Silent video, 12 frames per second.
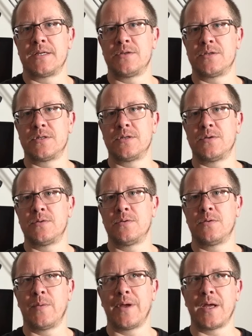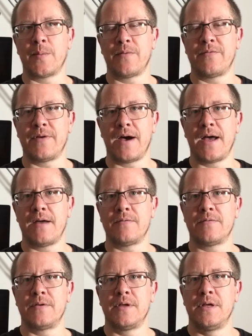I used to wake up at 5,